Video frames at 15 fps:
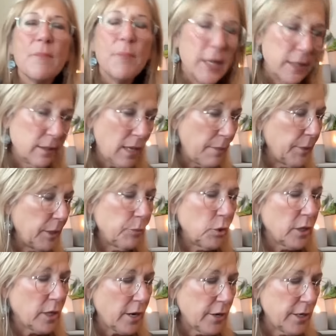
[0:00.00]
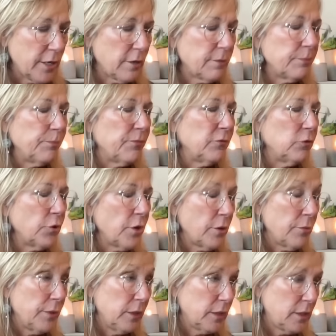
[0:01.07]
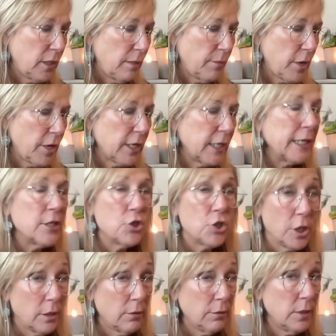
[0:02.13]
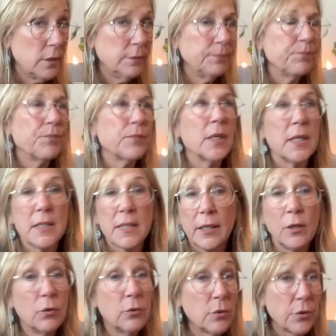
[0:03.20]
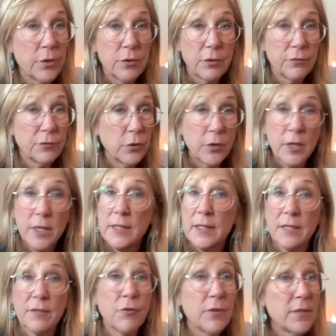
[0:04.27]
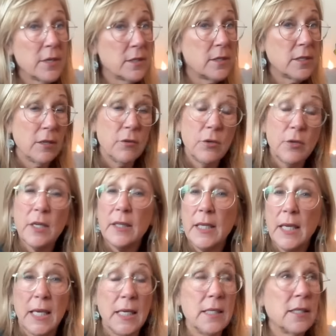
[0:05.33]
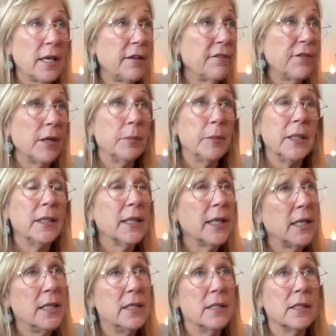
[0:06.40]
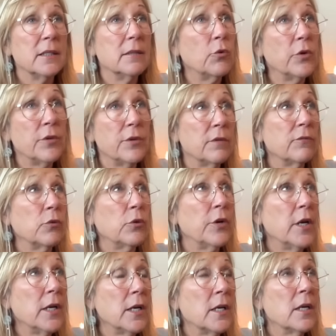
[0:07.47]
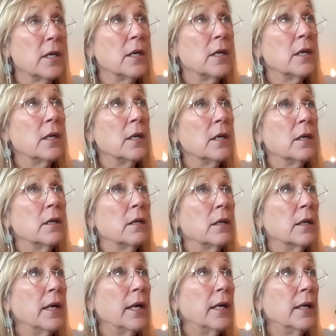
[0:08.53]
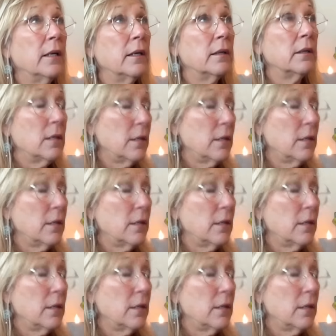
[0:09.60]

But I'm going to pull a card here. Florida real estate market in general. Because I know northern Florida is different than southern and the Keys. I have family in the Keys and northern Florida. And